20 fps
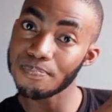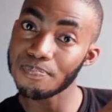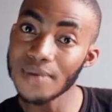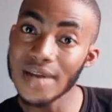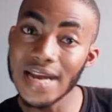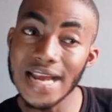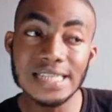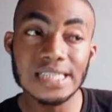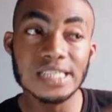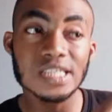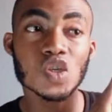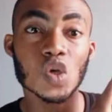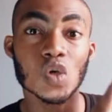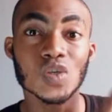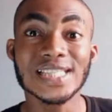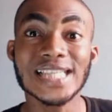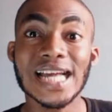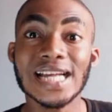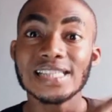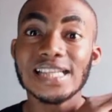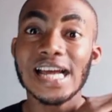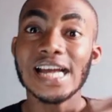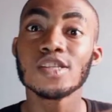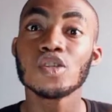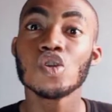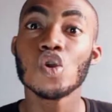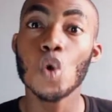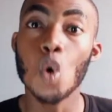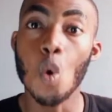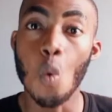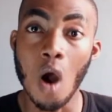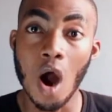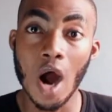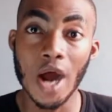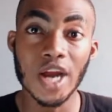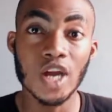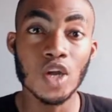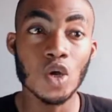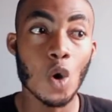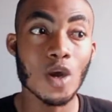place your standards
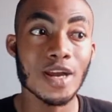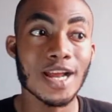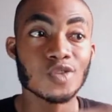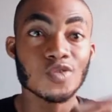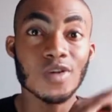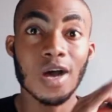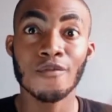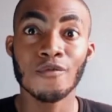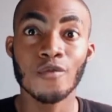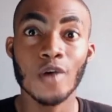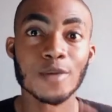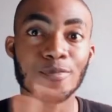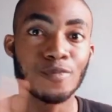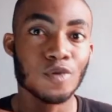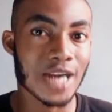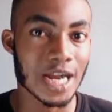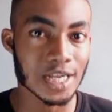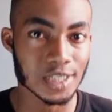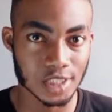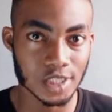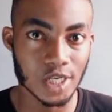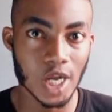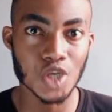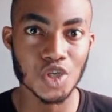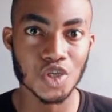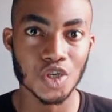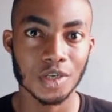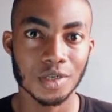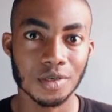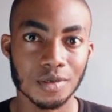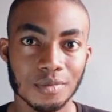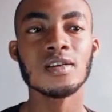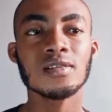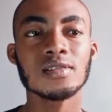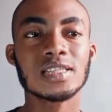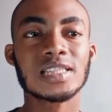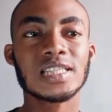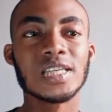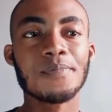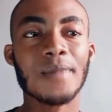lower in order to avoid procrastination.
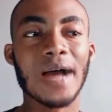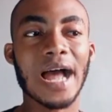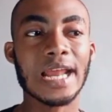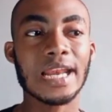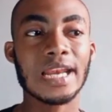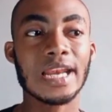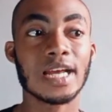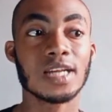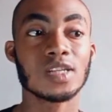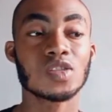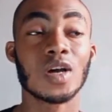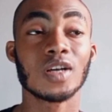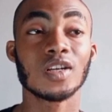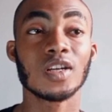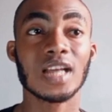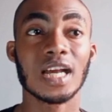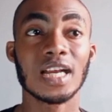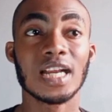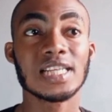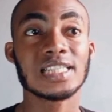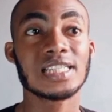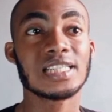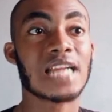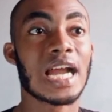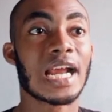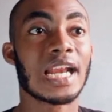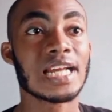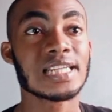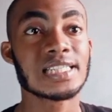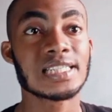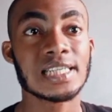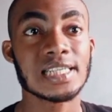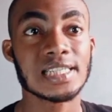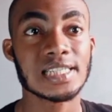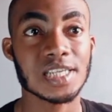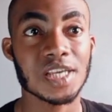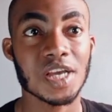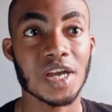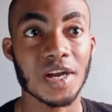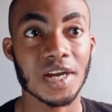Third tip I learned, or another lesson I learned
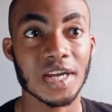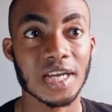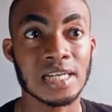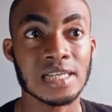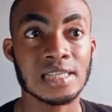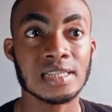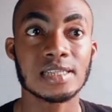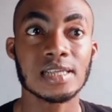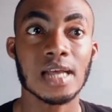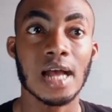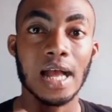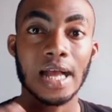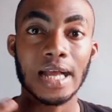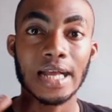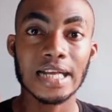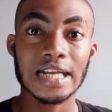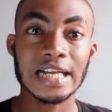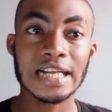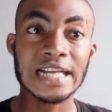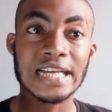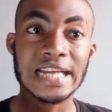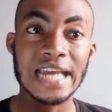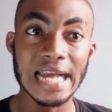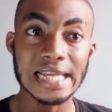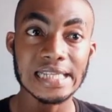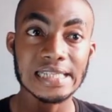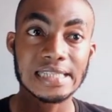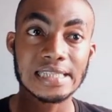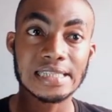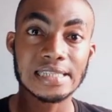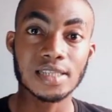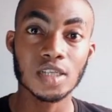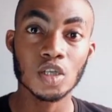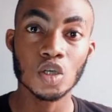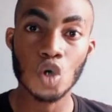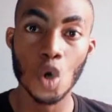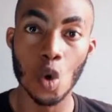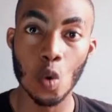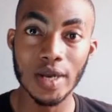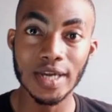this year, is get
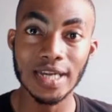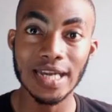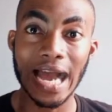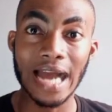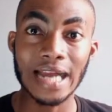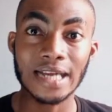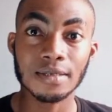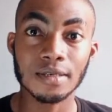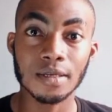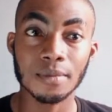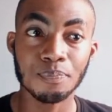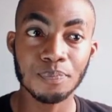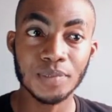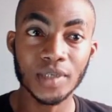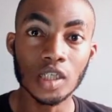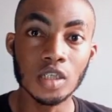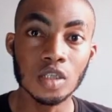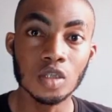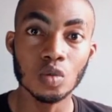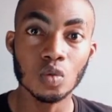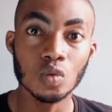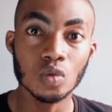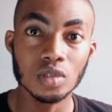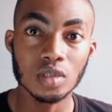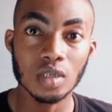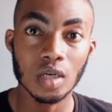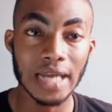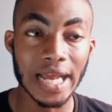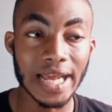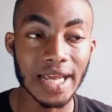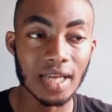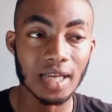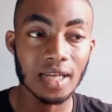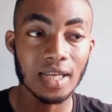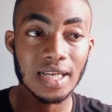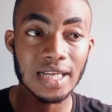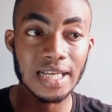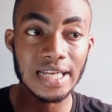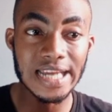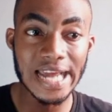going and be good. Like,
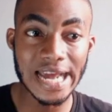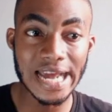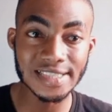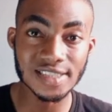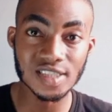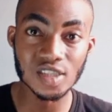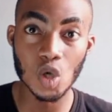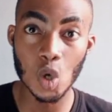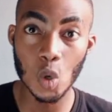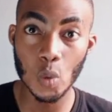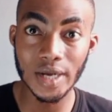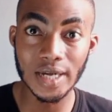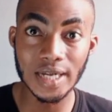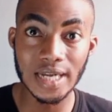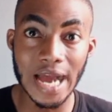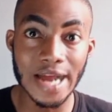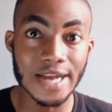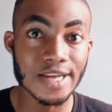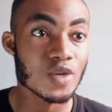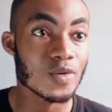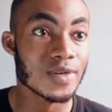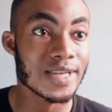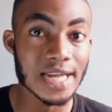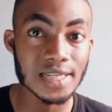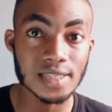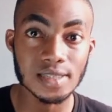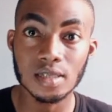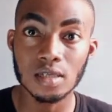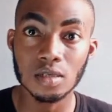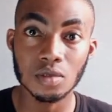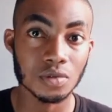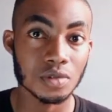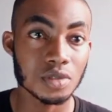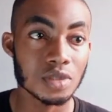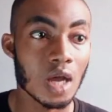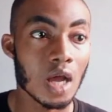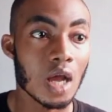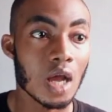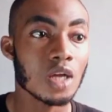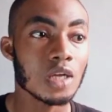get going and you get good.
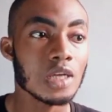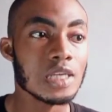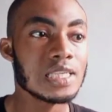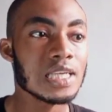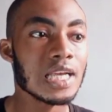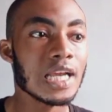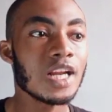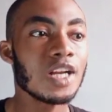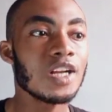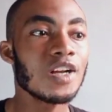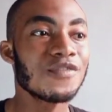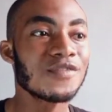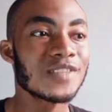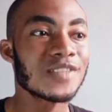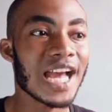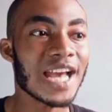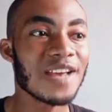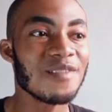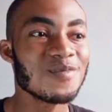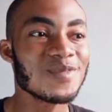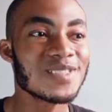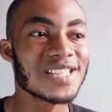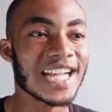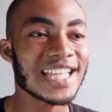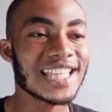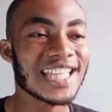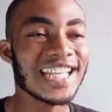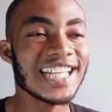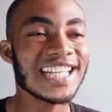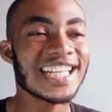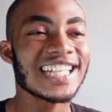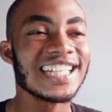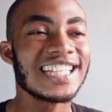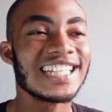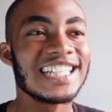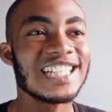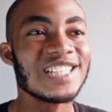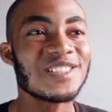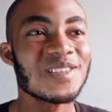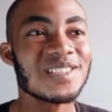You see, a lot of times, I think
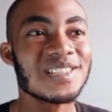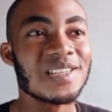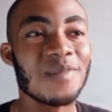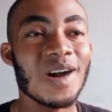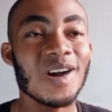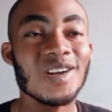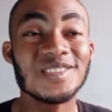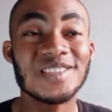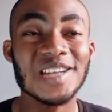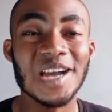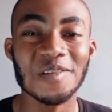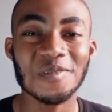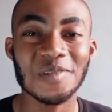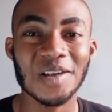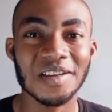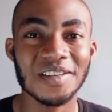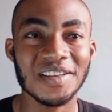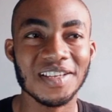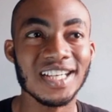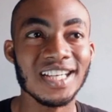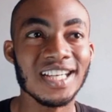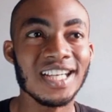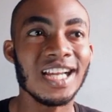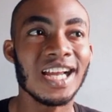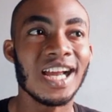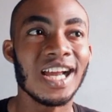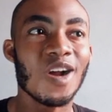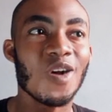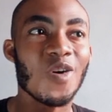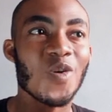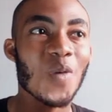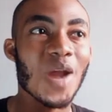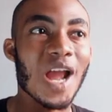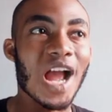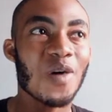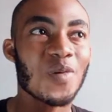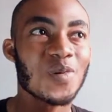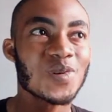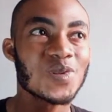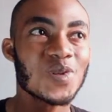it was about January where
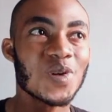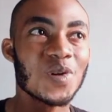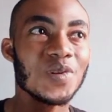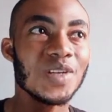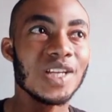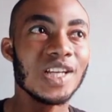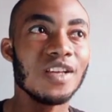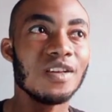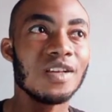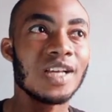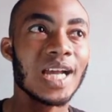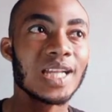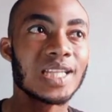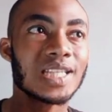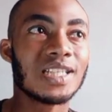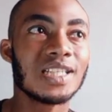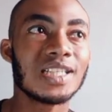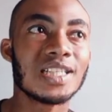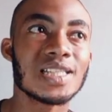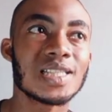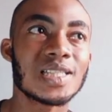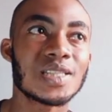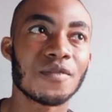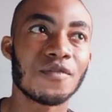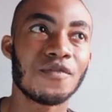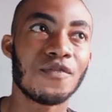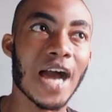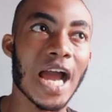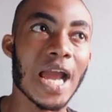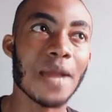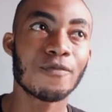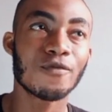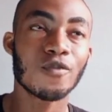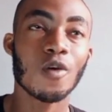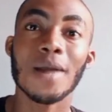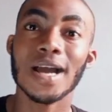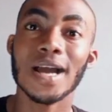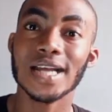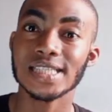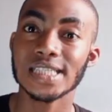I was not really getting this vibe
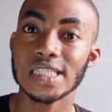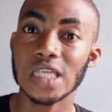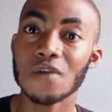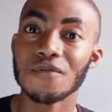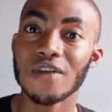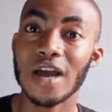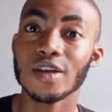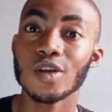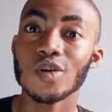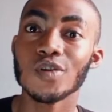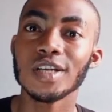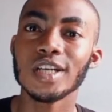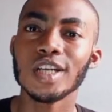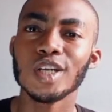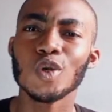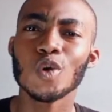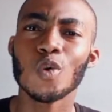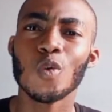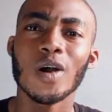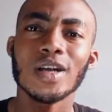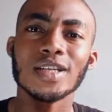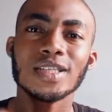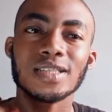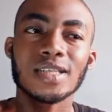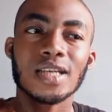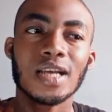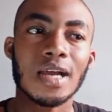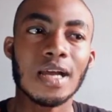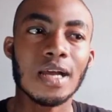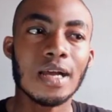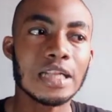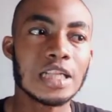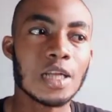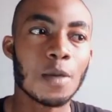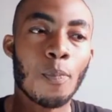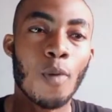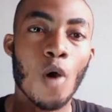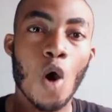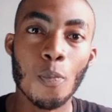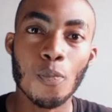for myself. I don't really know what
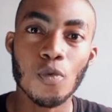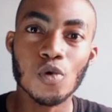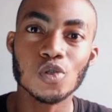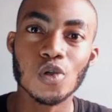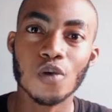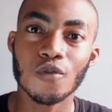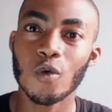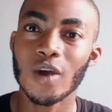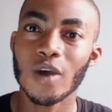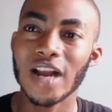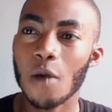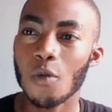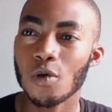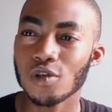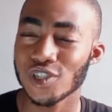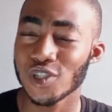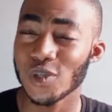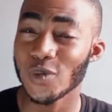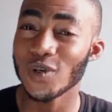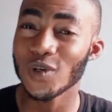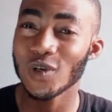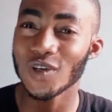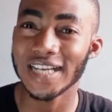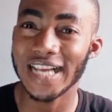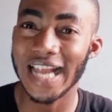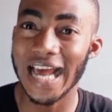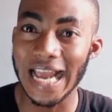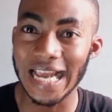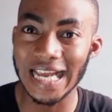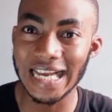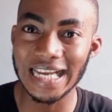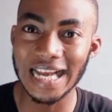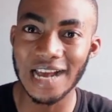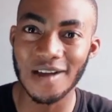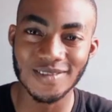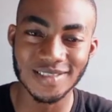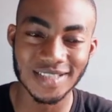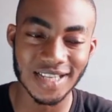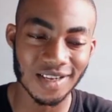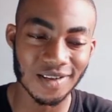the purpose of what I was doing online.
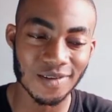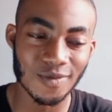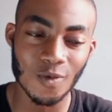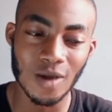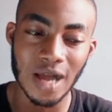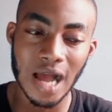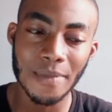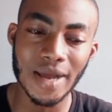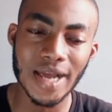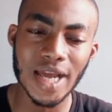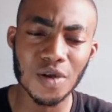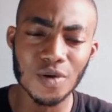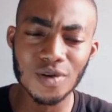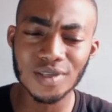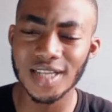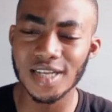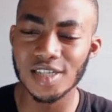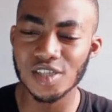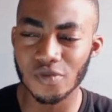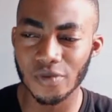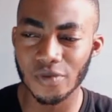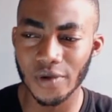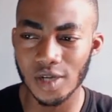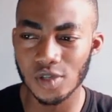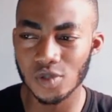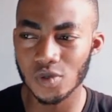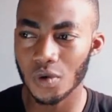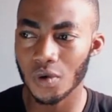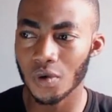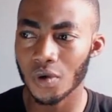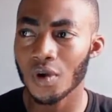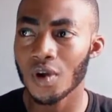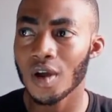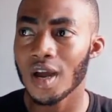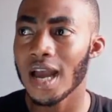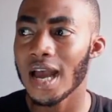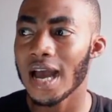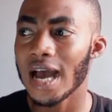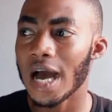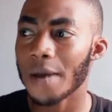I was like, am I a content creator?
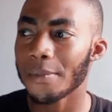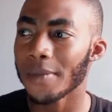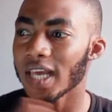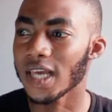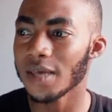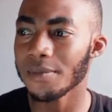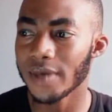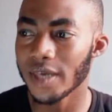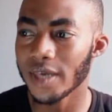am I a